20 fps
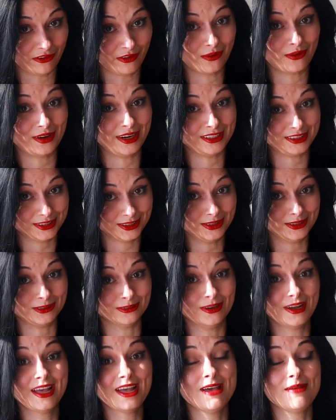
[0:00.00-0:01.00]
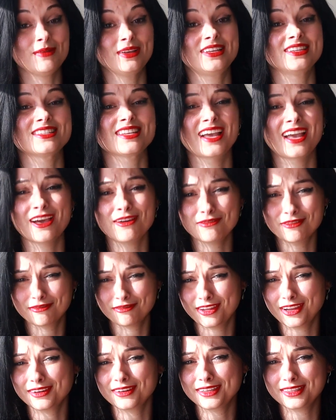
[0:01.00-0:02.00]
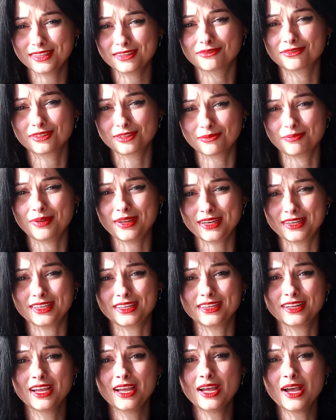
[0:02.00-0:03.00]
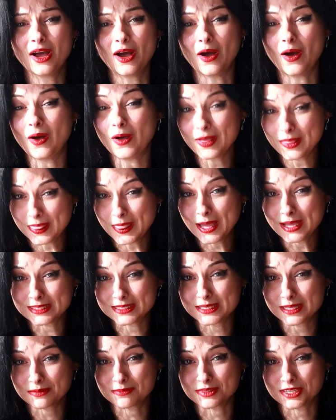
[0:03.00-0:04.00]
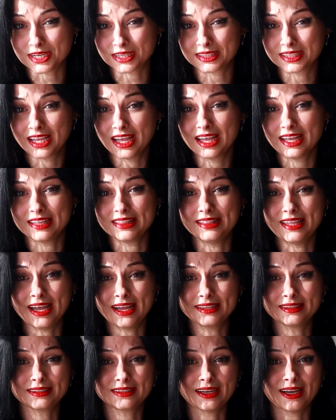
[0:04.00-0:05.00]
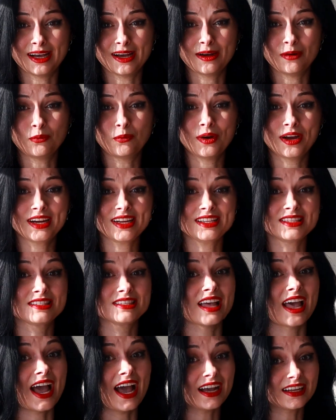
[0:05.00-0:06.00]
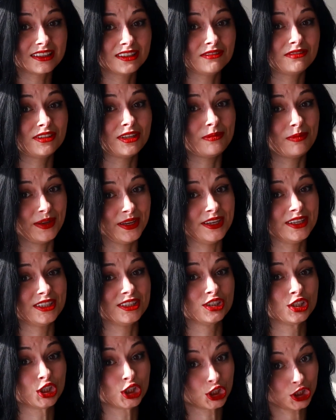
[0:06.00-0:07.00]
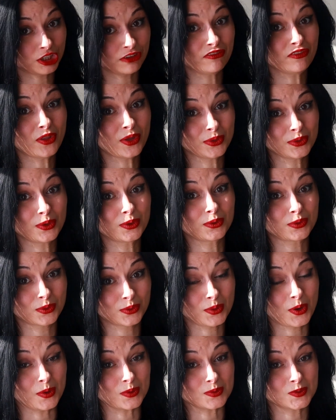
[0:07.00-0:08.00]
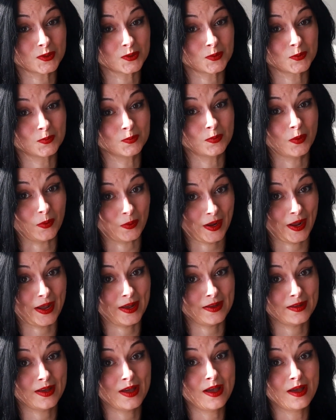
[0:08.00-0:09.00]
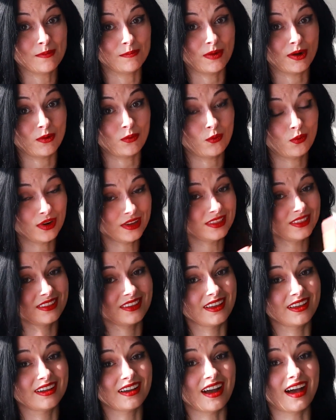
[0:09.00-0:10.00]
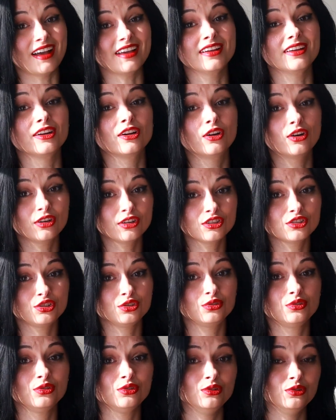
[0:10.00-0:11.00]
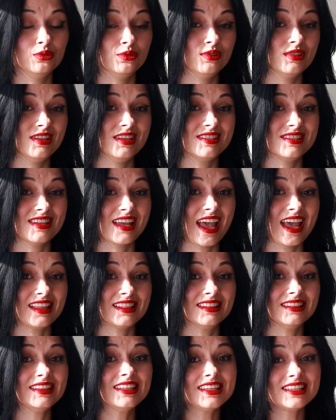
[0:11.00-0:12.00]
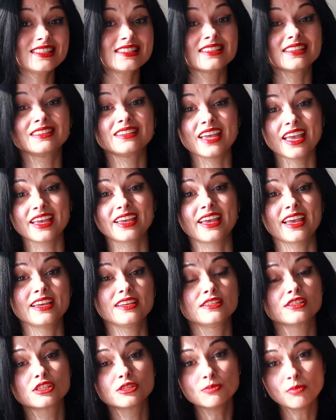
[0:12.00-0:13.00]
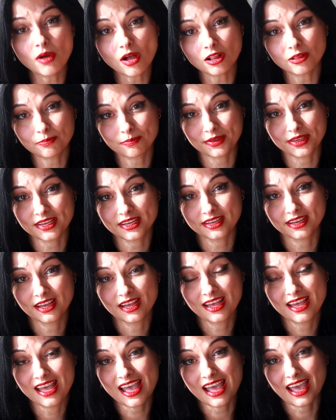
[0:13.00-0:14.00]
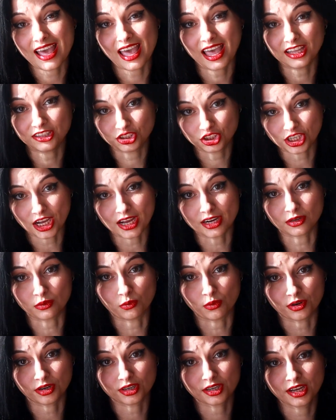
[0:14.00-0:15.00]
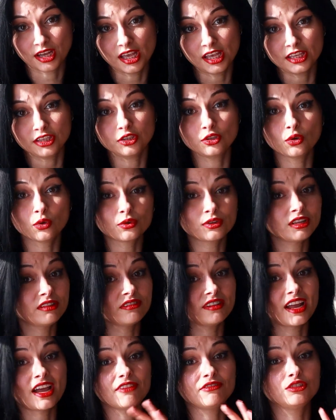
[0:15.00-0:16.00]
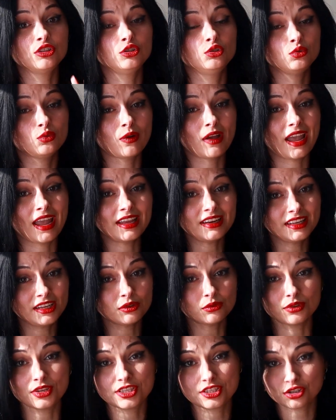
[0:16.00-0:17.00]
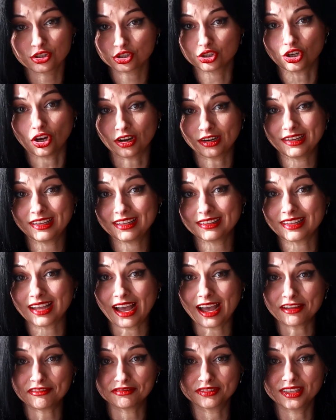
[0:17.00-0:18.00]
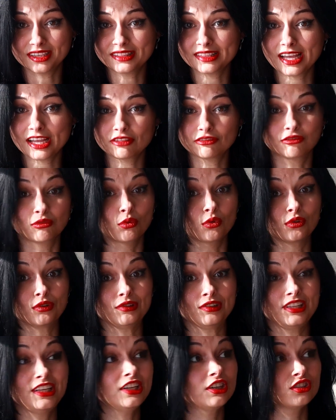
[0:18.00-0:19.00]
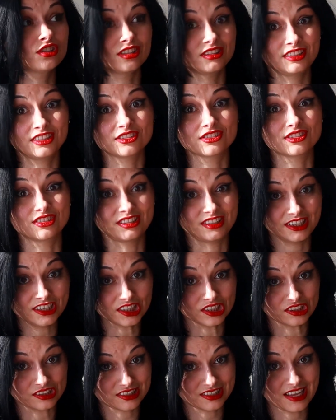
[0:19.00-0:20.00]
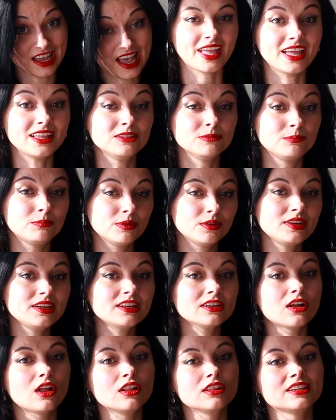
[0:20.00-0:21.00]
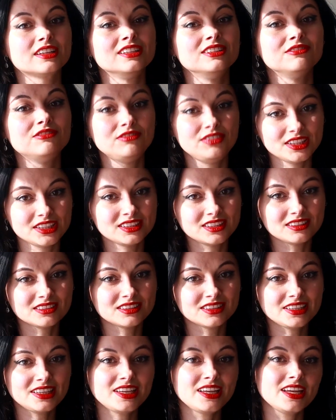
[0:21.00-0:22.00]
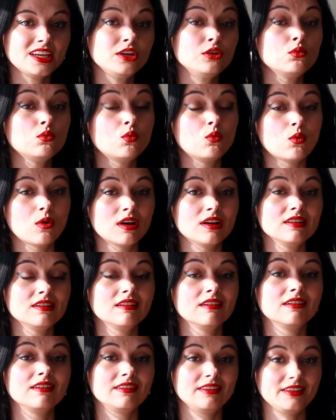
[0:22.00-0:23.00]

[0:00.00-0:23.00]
for it too because I have a very different opinion on that subject that uh, what is actively being shoved down our throats, okay? But one thing I encourage you to do is at least take a small peek at shadow work. You don't even have to do any research on it. I've done that for years and years and years and put it all conveniently in one